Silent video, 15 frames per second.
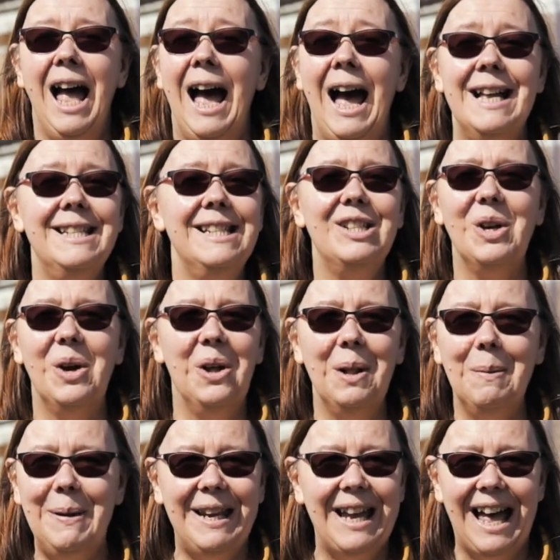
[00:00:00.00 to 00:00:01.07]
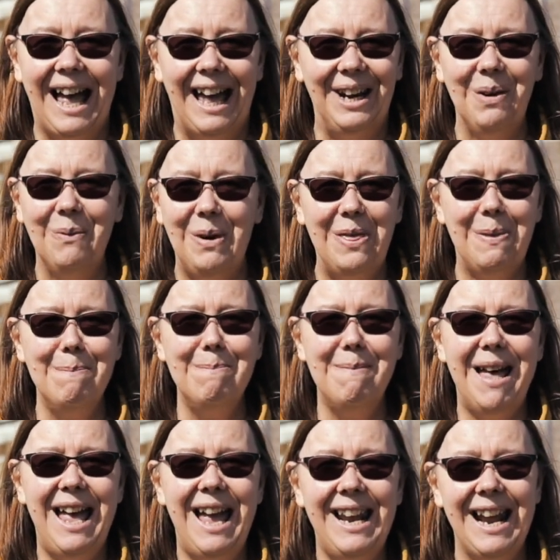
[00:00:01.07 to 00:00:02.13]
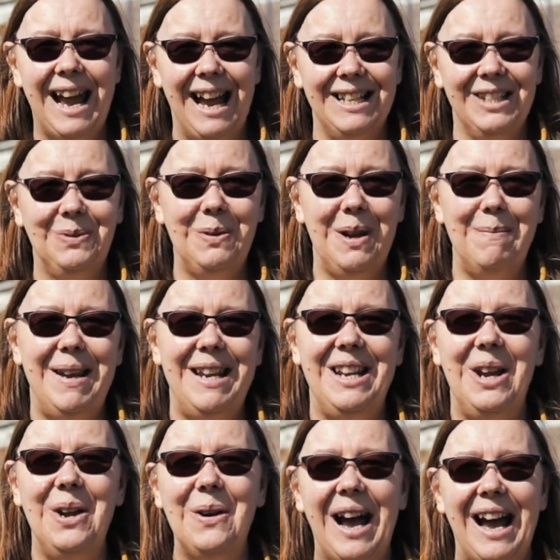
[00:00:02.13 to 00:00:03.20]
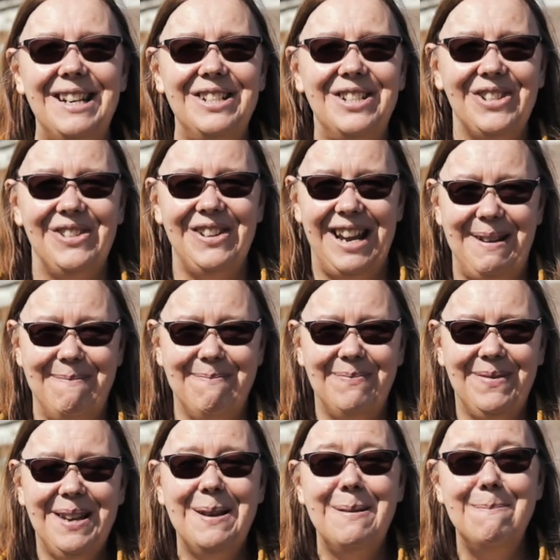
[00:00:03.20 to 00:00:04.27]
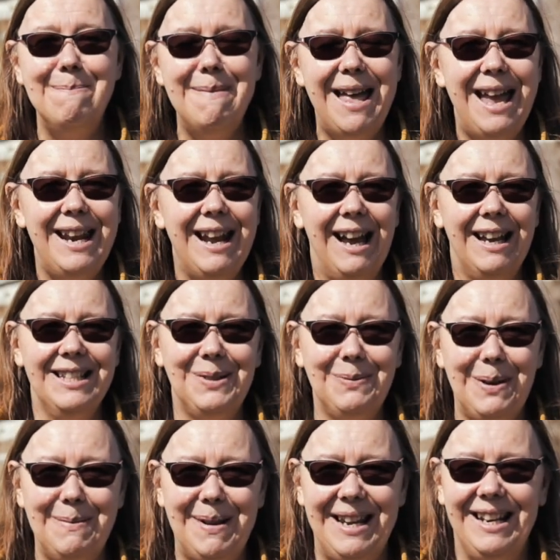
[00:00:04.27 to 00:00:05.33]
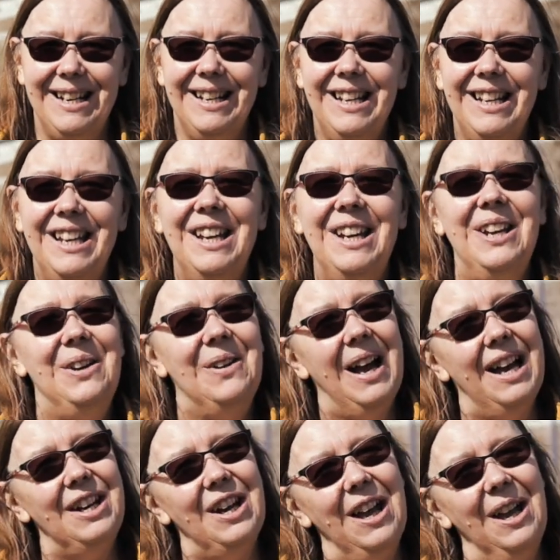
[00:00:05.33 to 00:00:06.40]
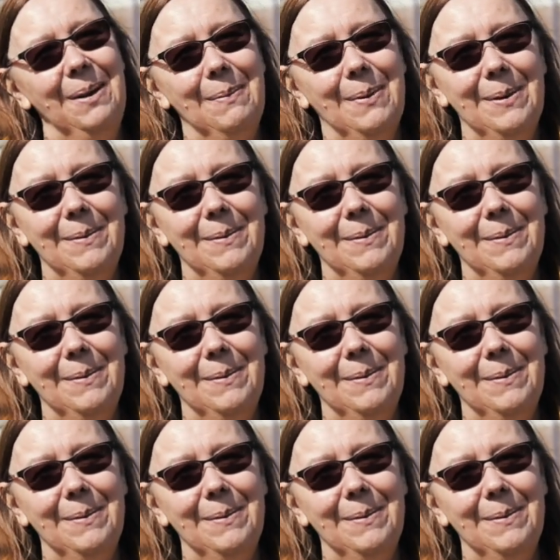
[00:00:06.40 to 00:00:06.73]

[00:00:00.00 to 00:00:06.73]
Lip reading: And it all began with men and women who had a dream, men and women who had hope.